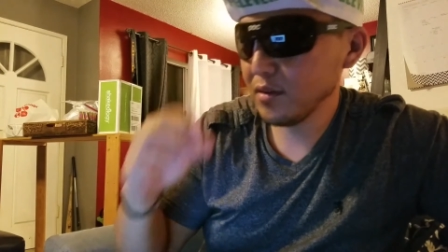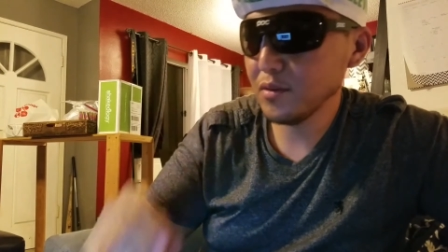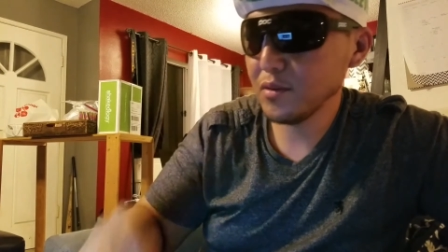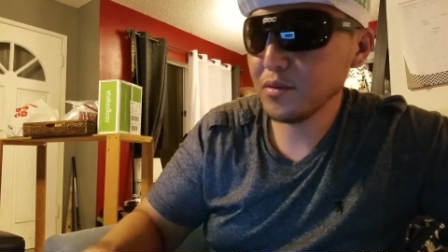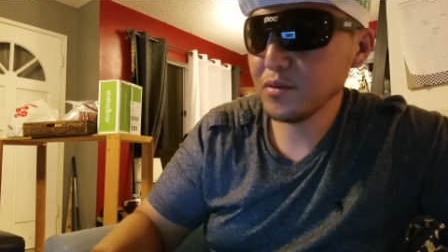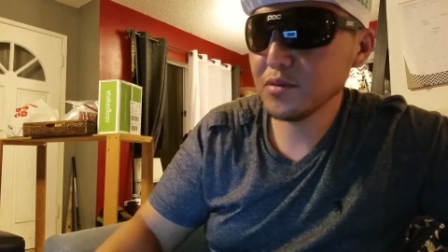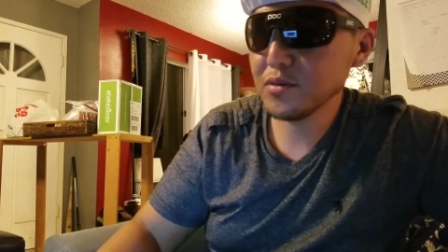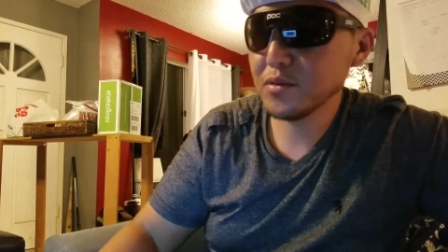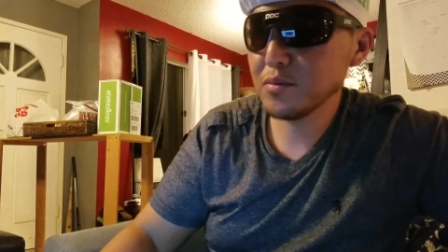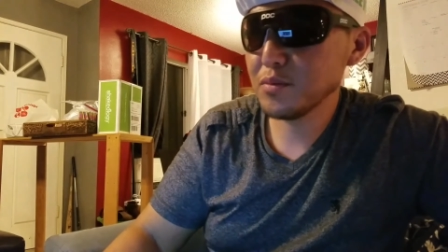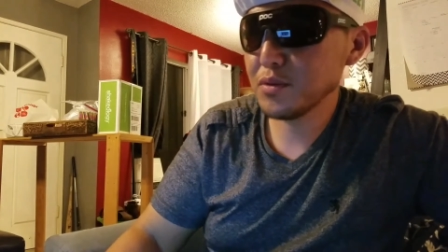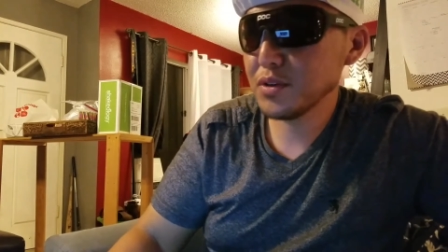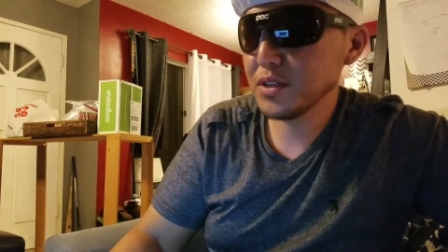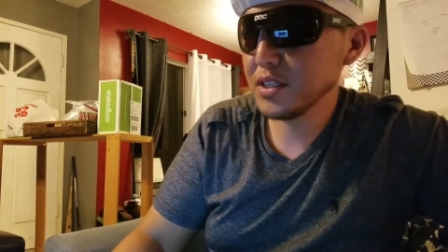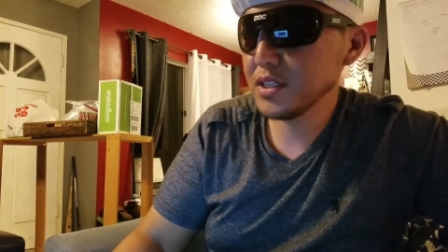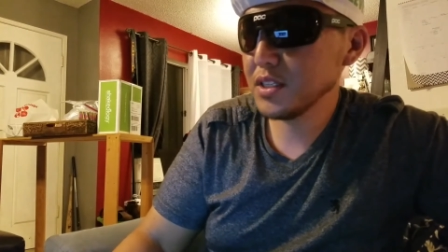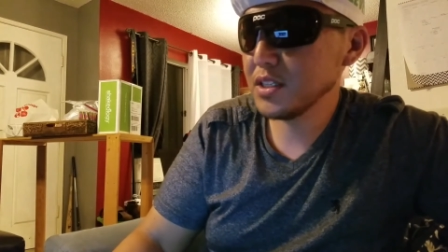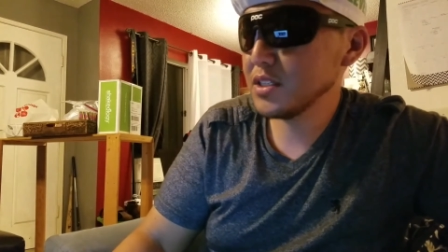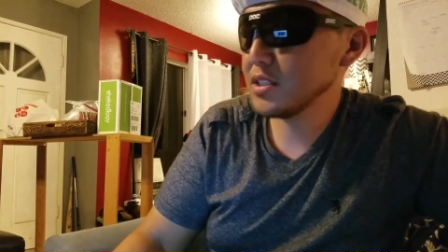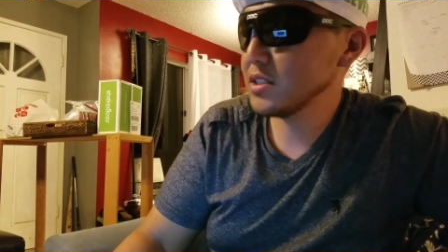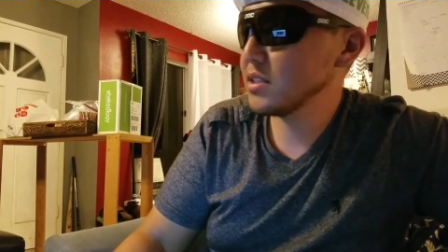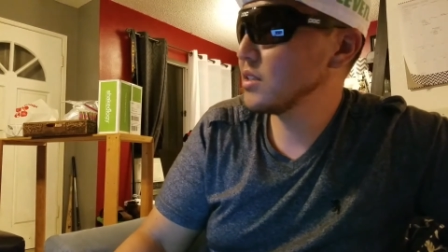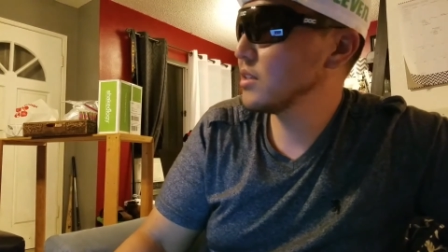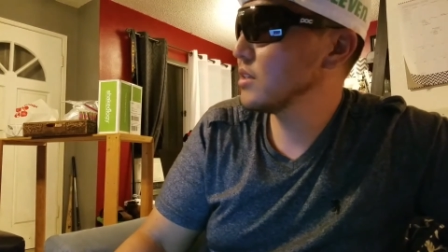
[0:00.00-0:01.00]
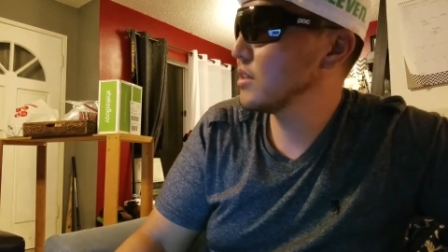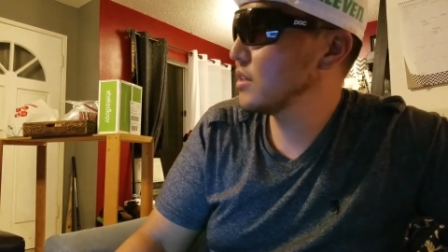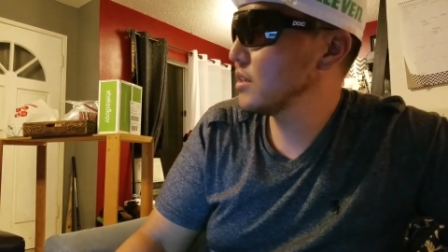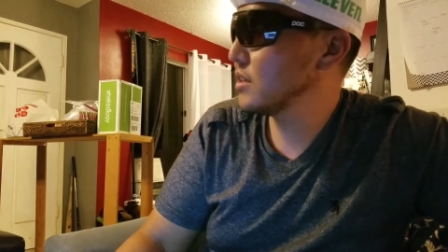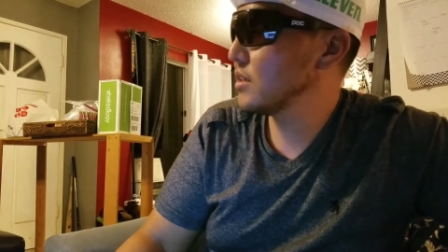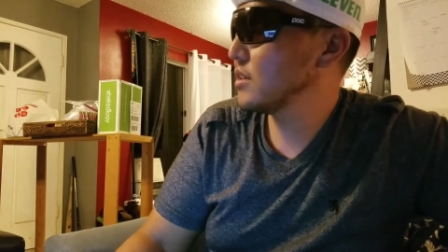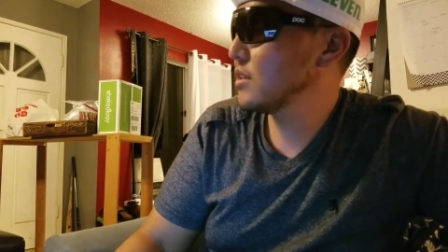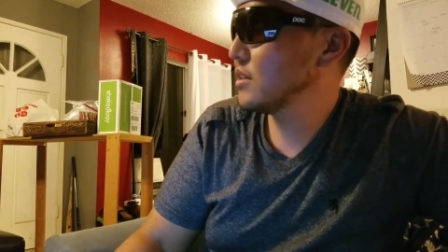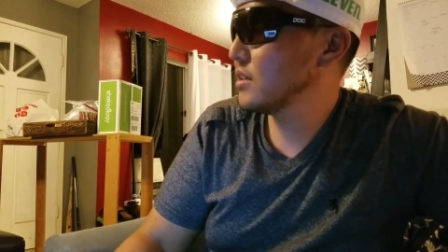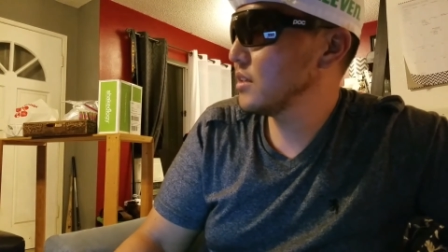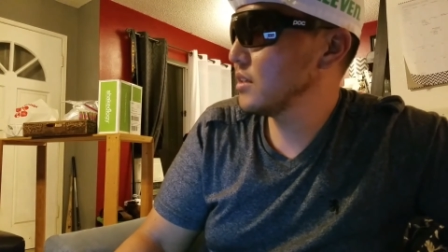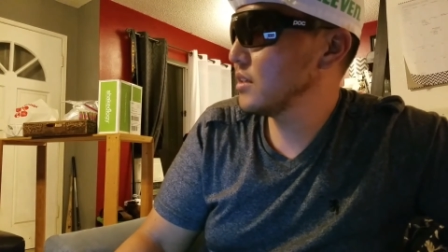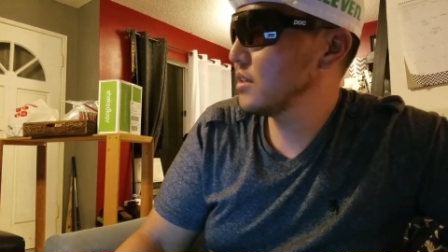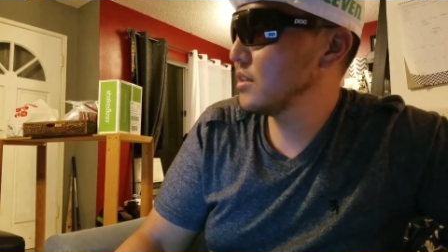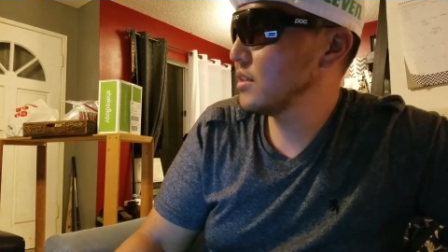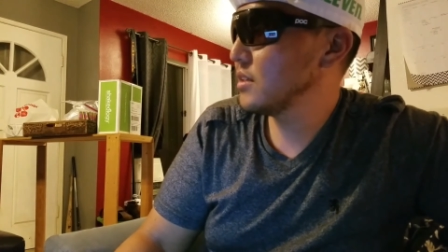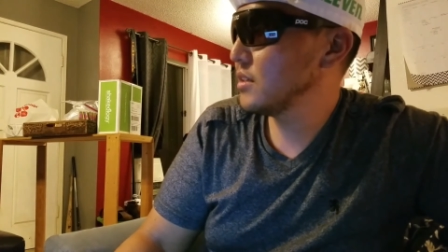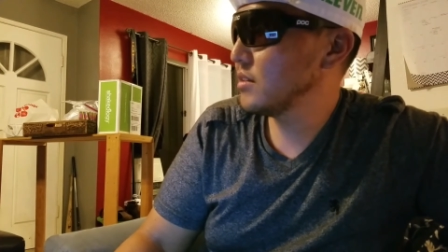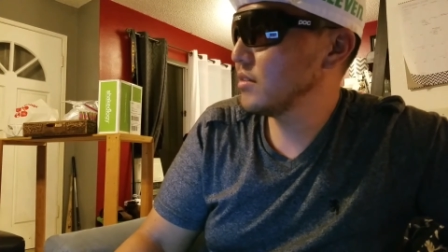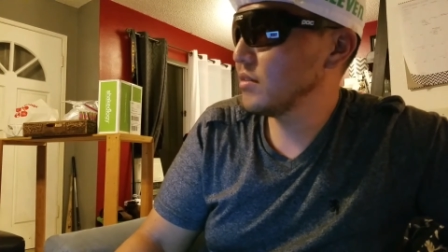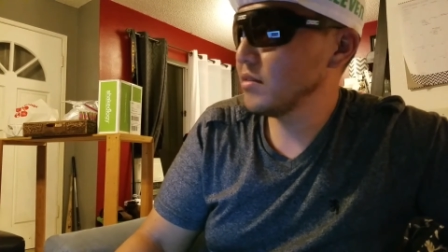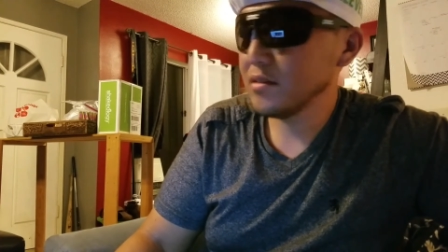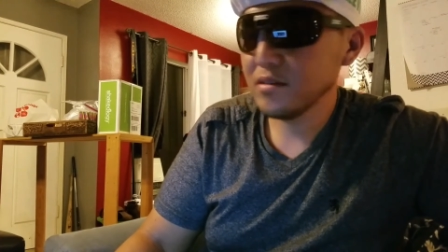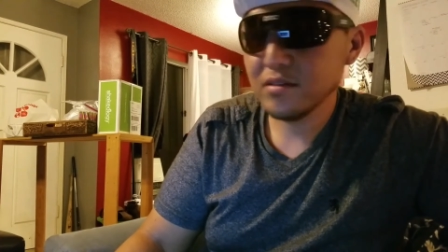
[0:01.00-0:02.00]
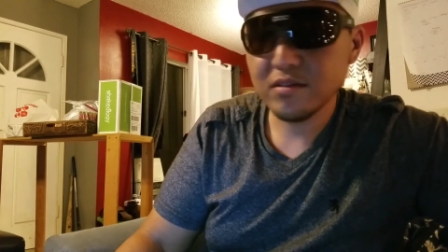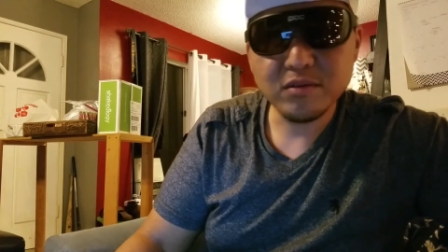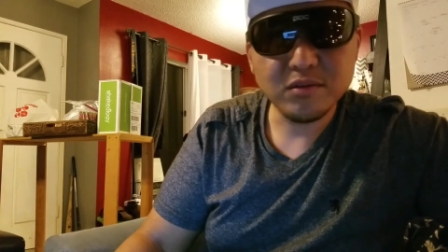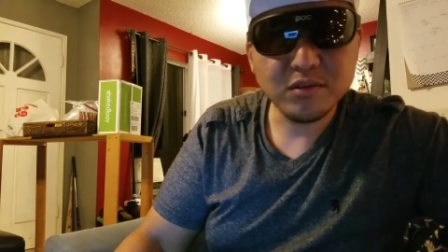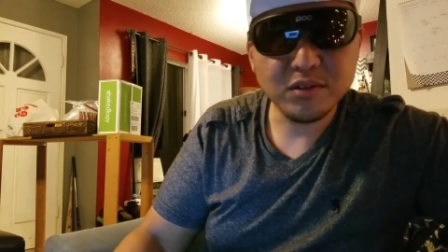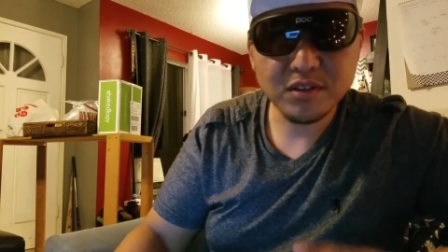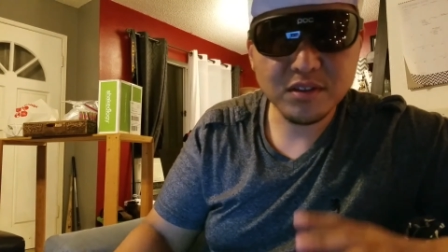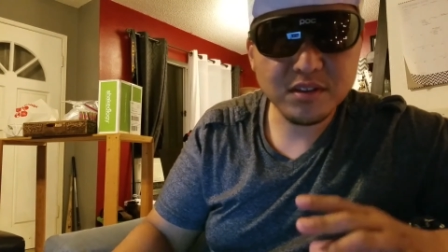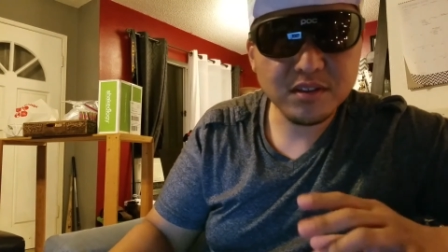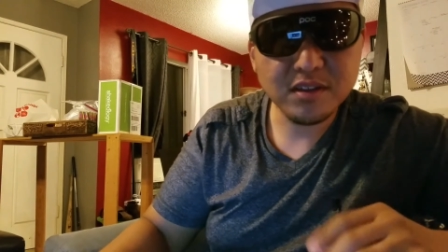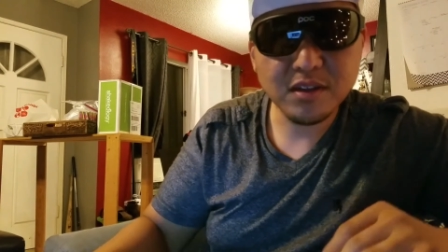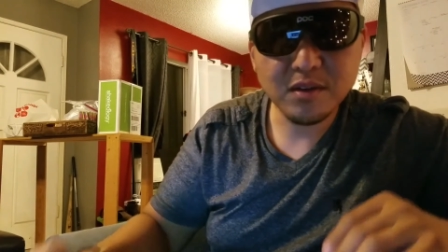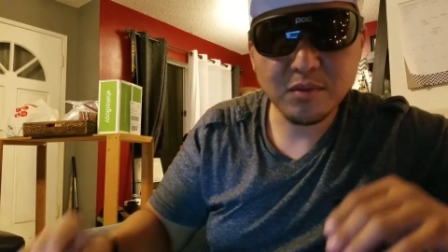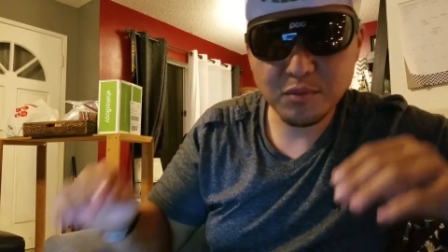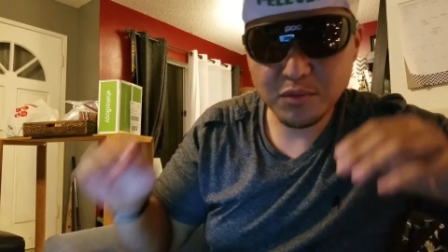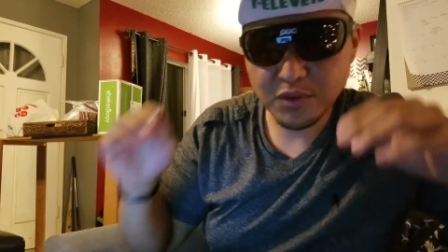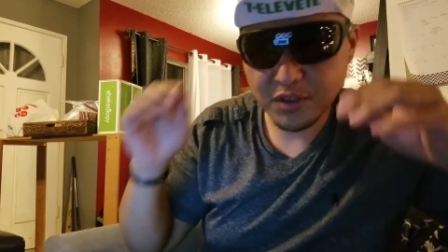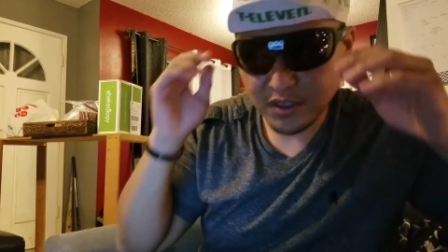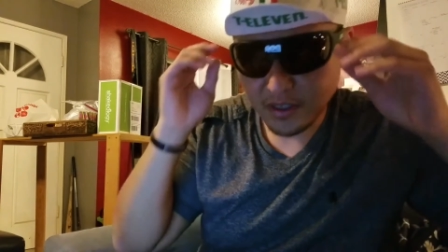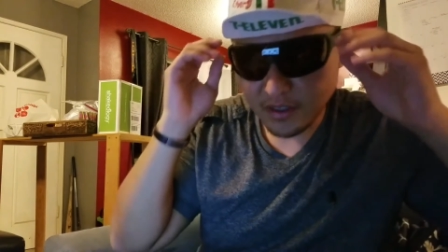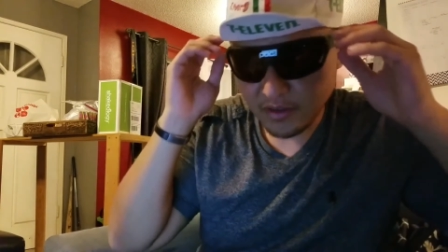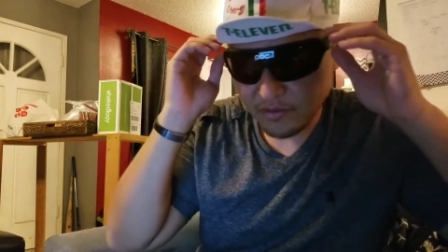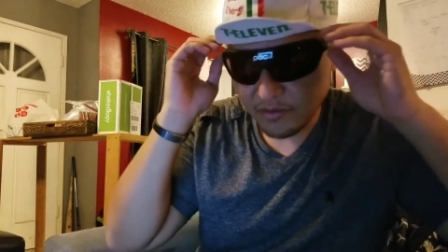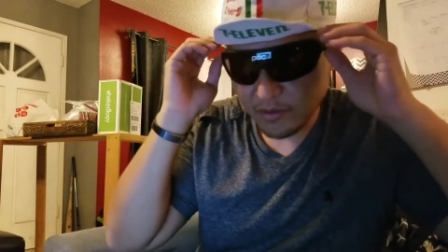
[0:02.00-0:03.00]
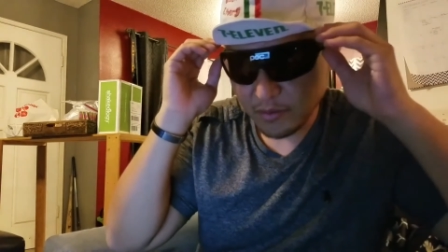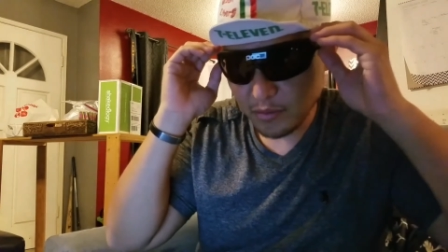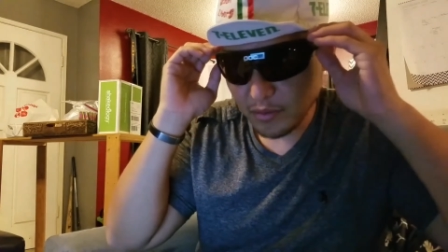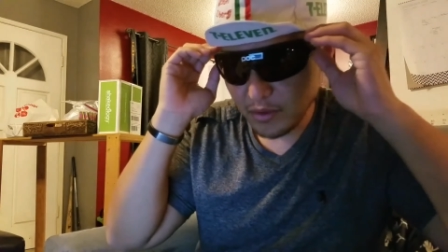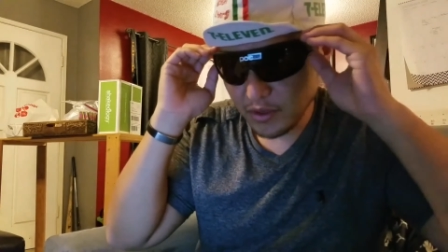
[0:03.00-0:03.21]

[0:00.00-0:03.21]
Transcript: nose bridge or somewhat of a